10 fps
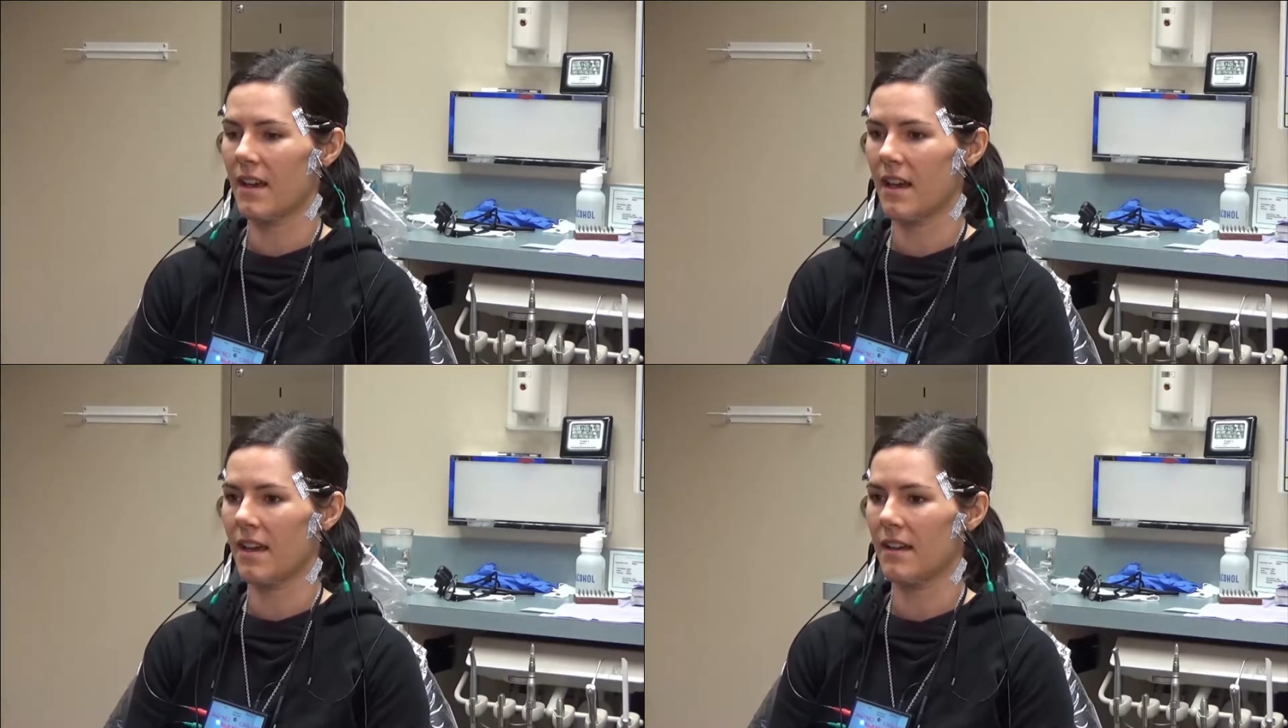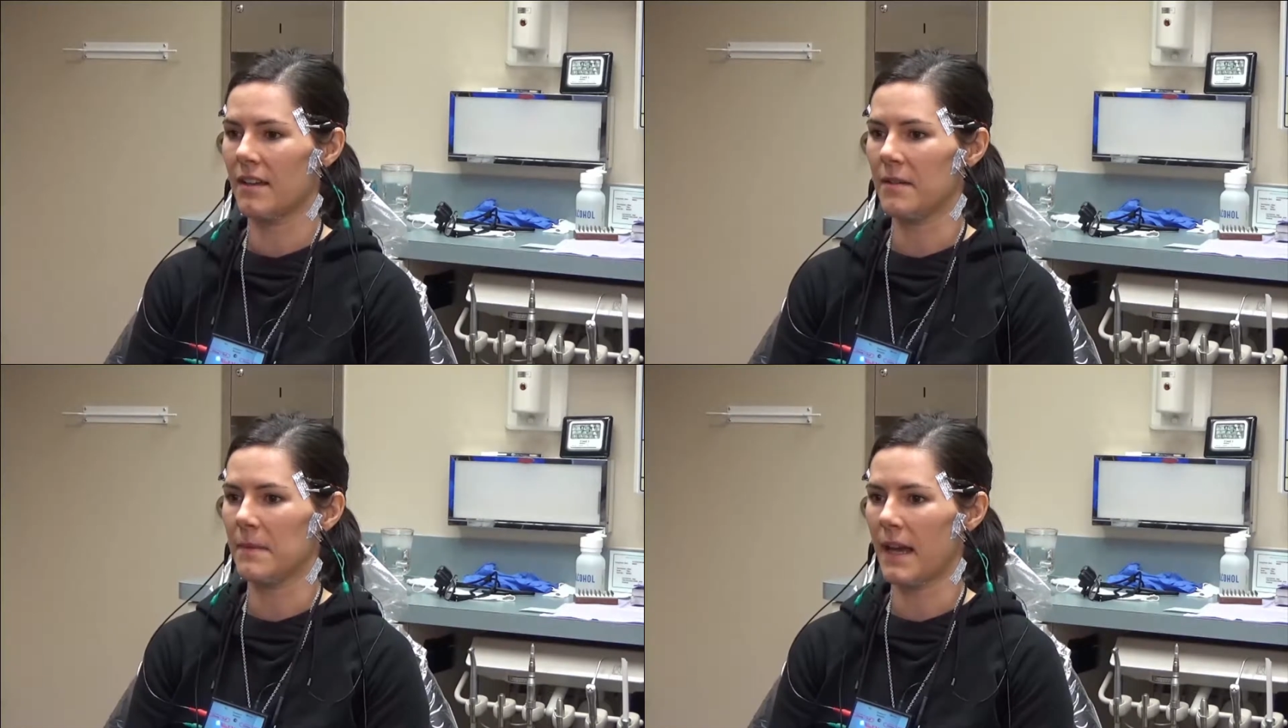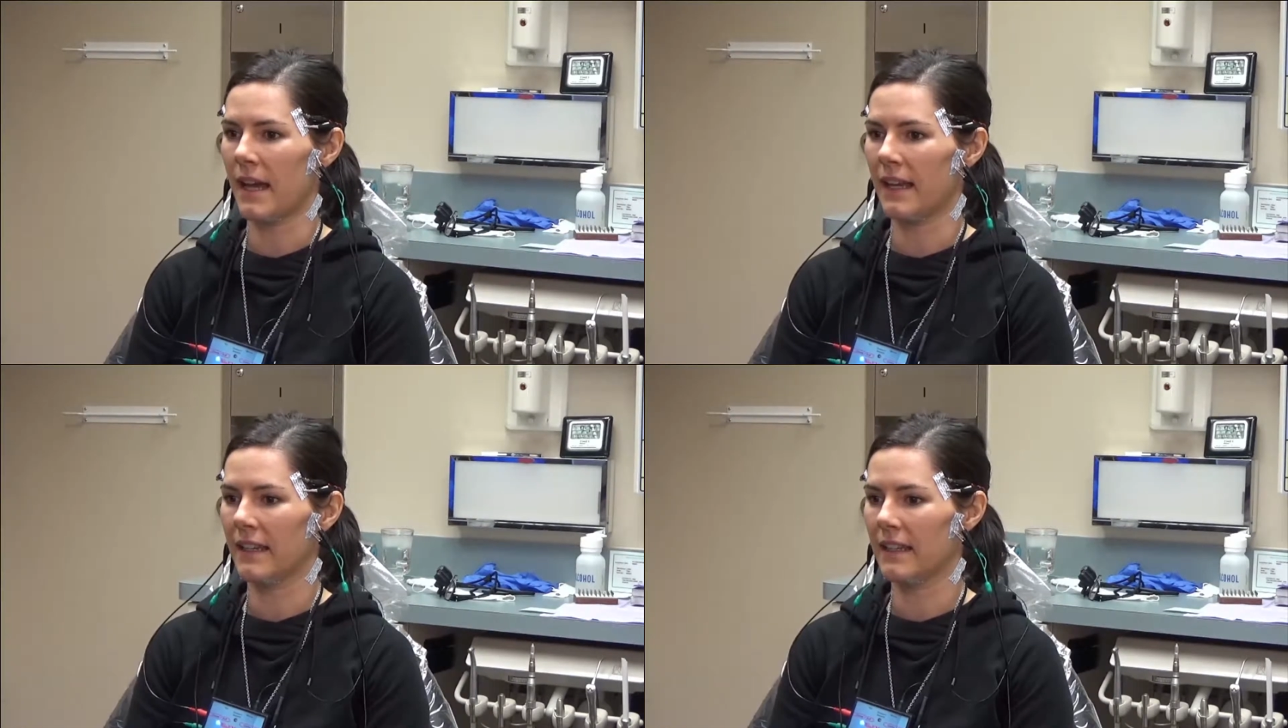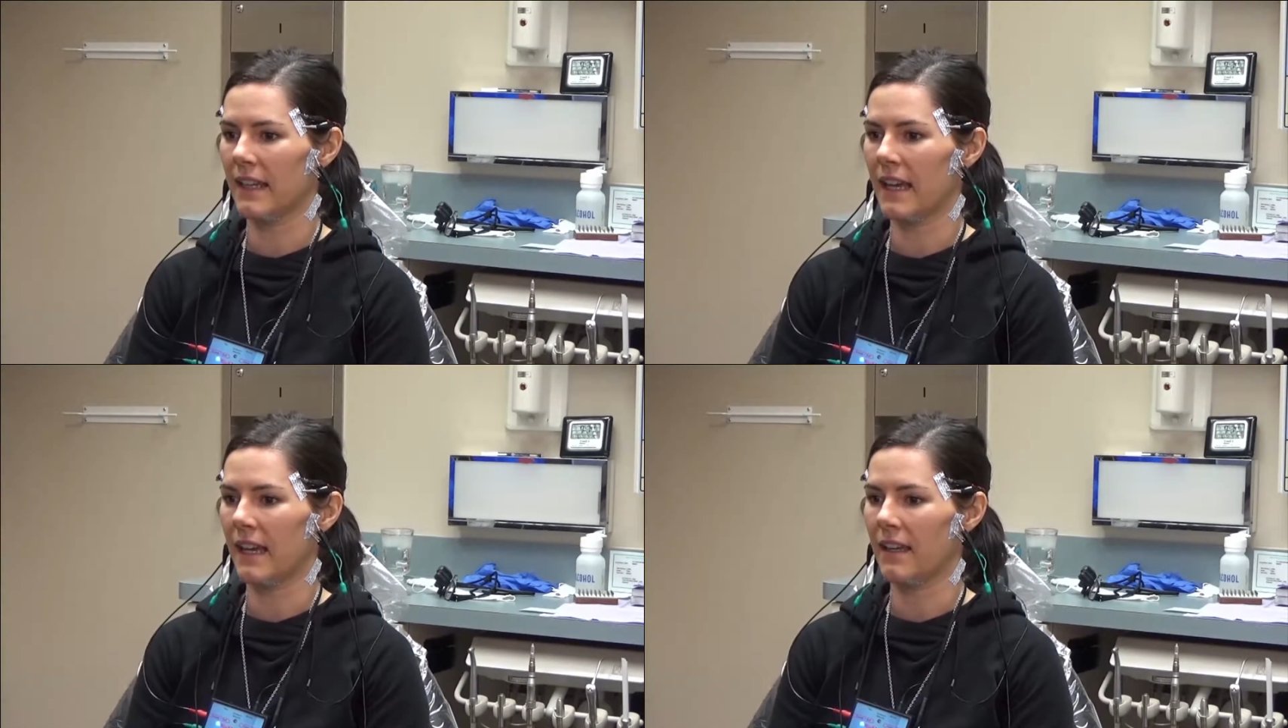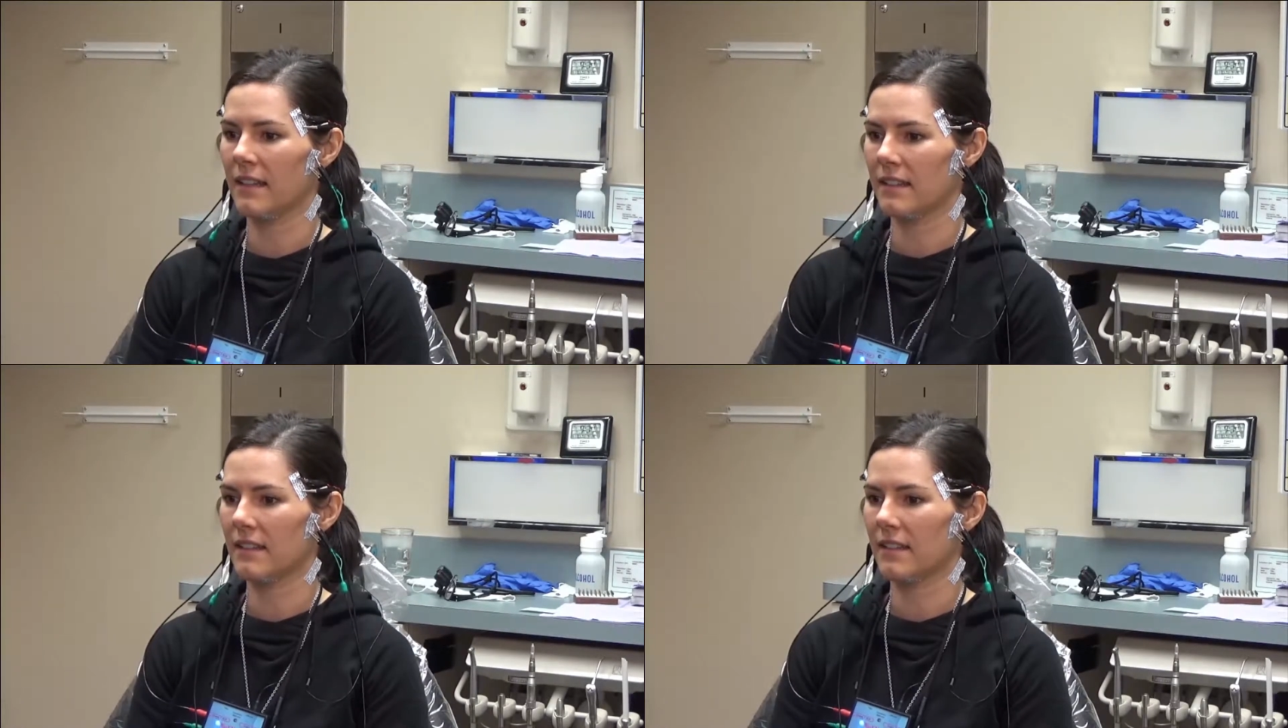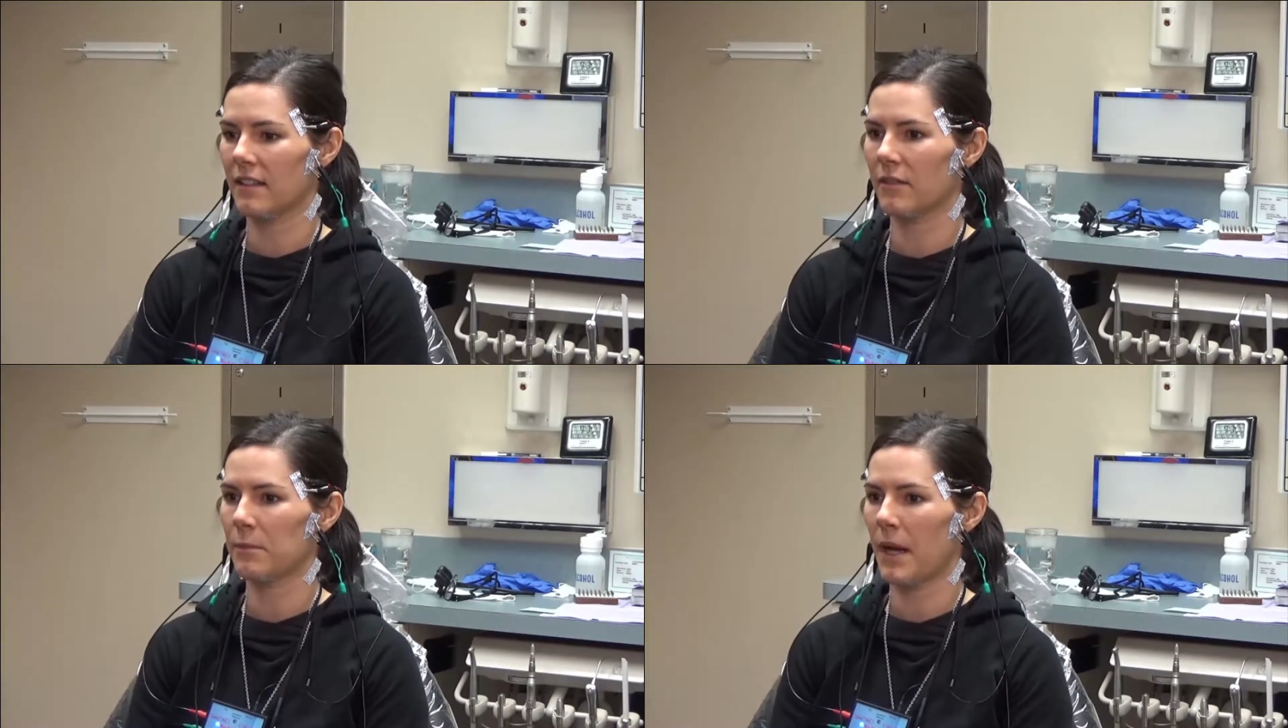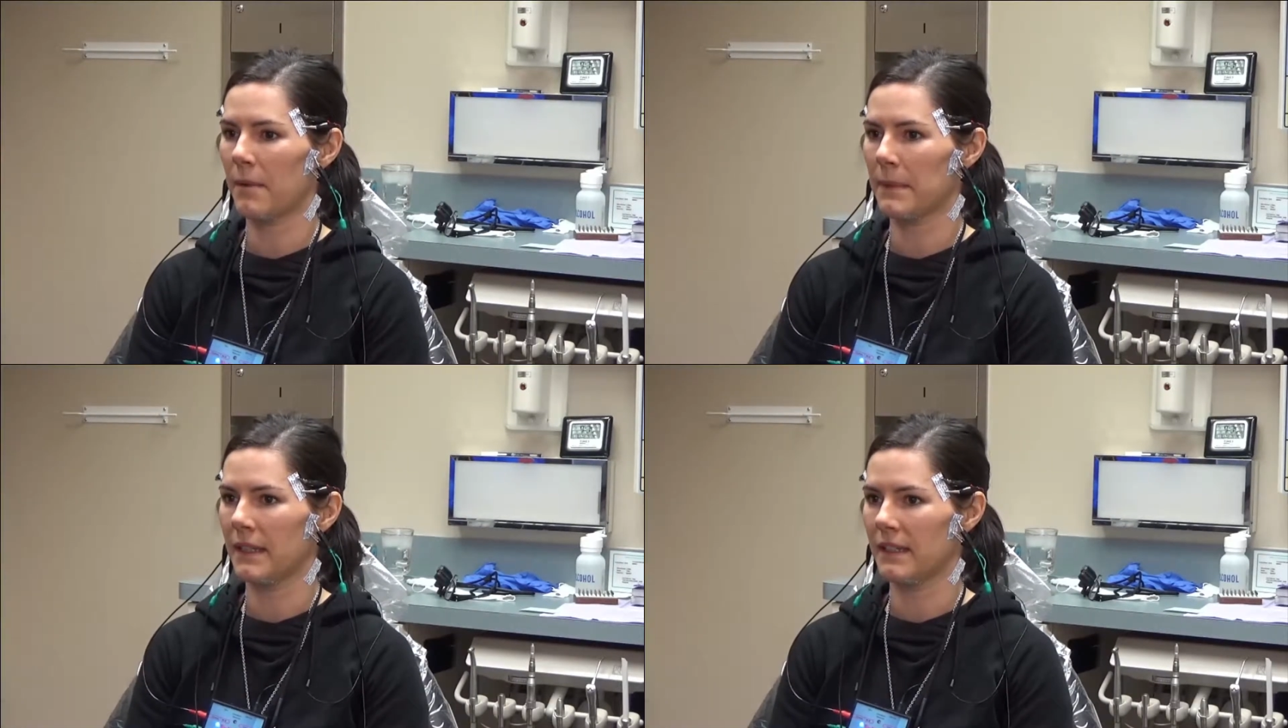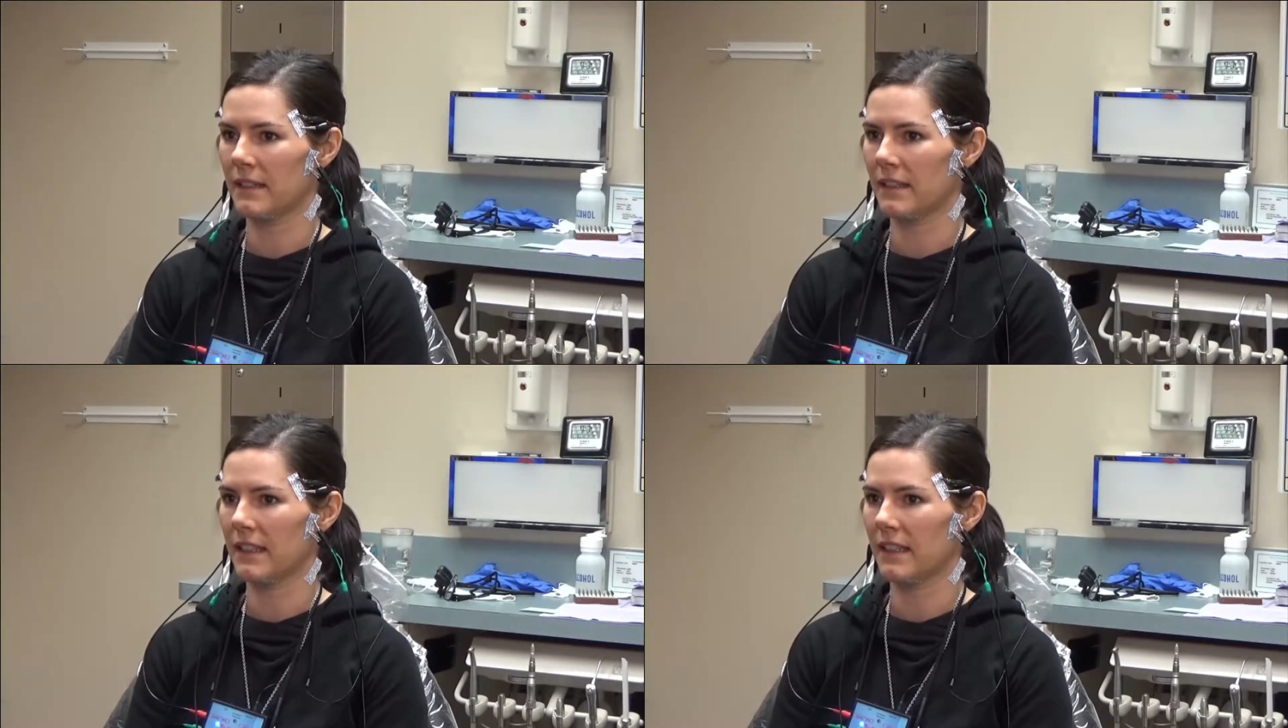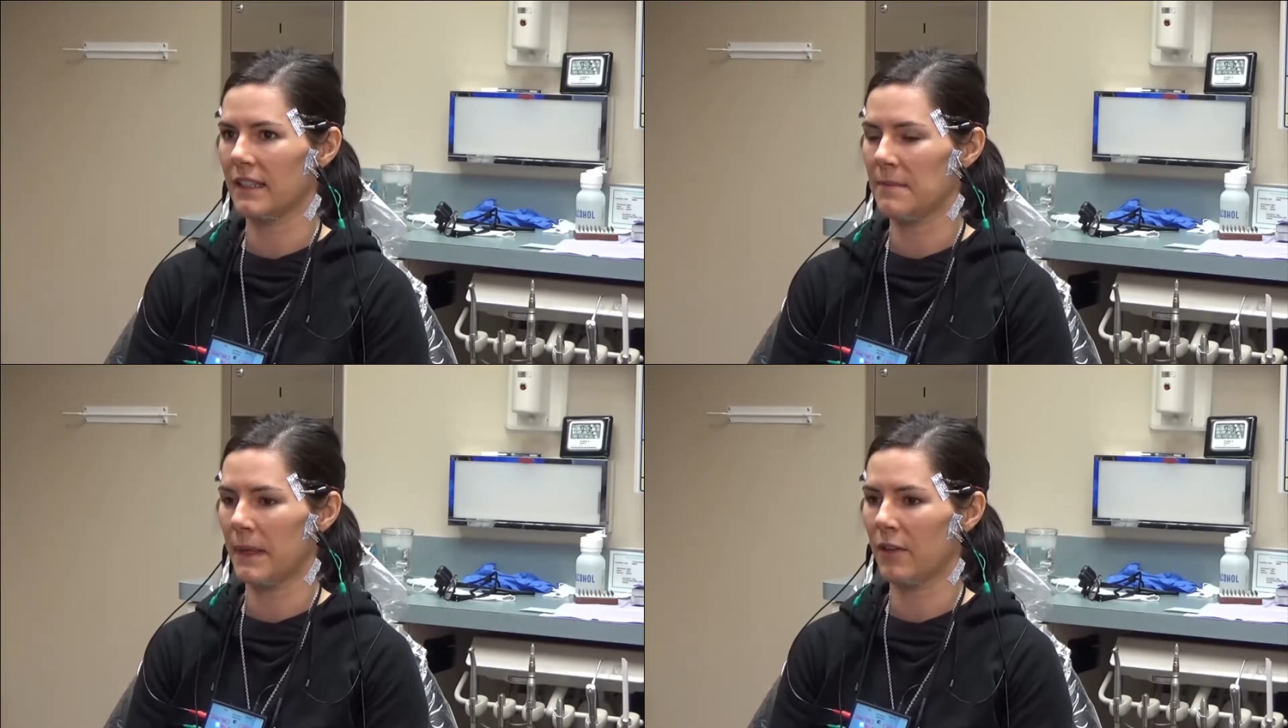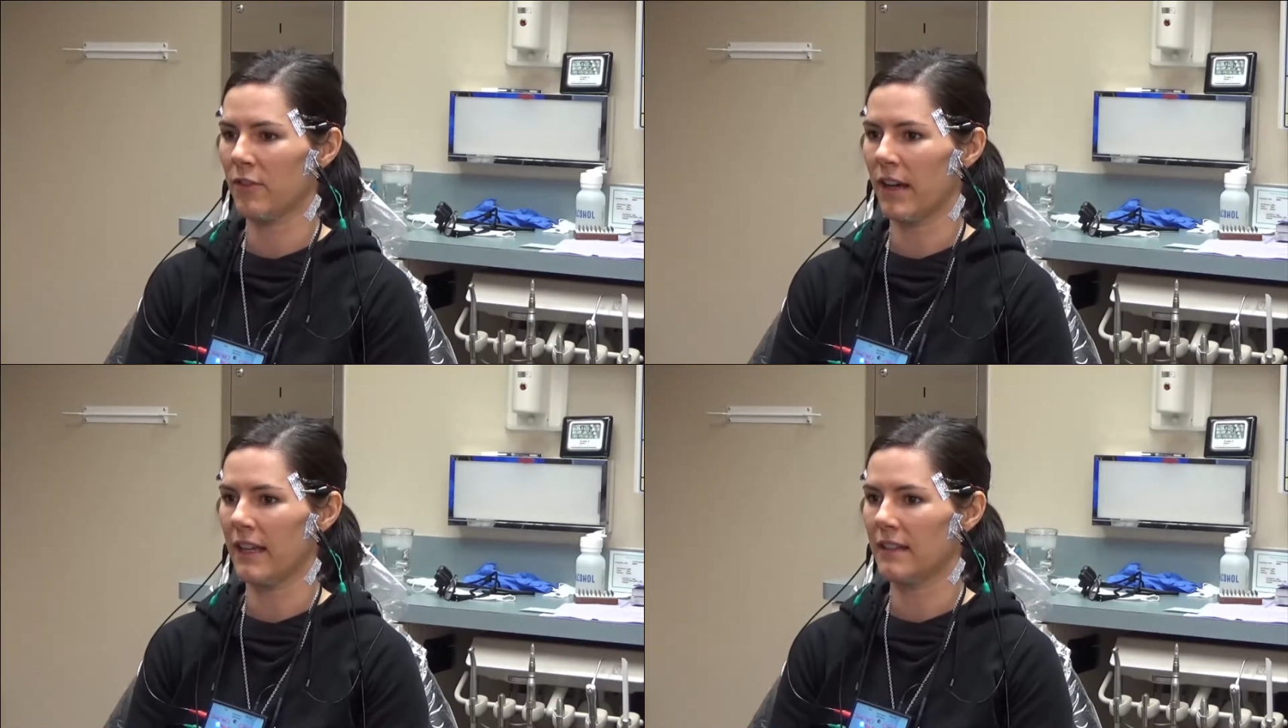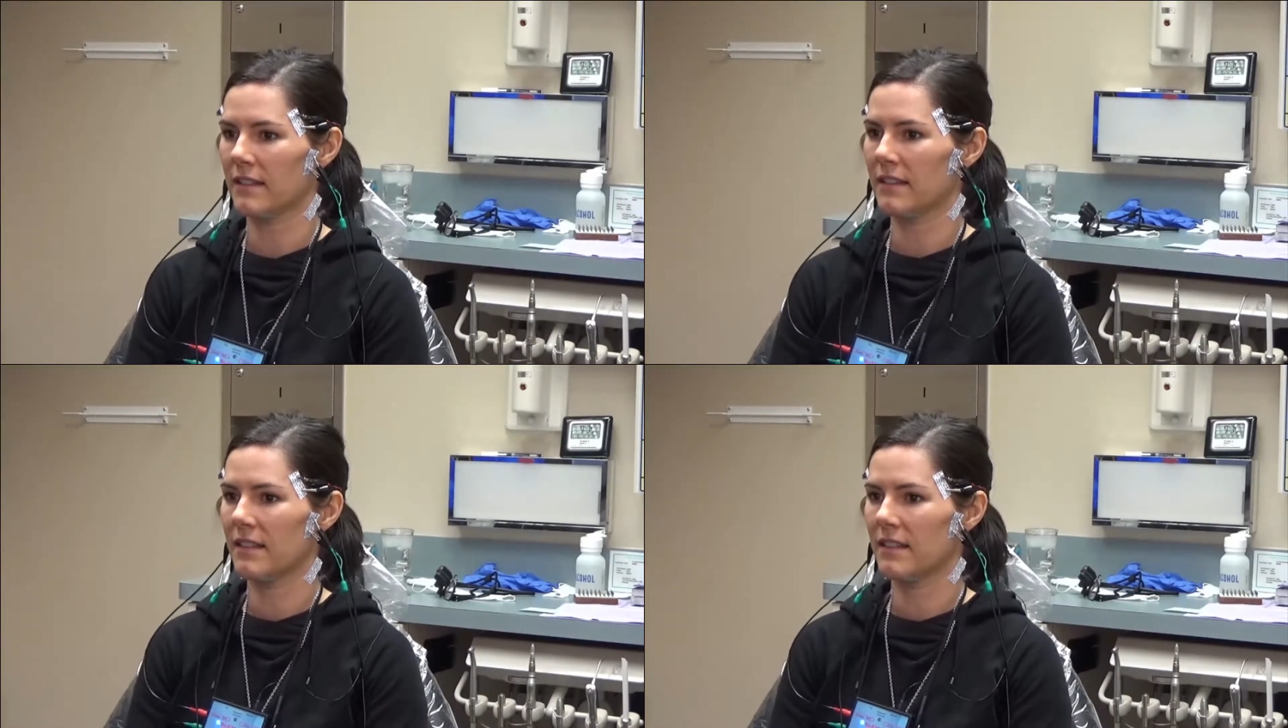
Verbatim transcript: Um, I get popping, clicking in my right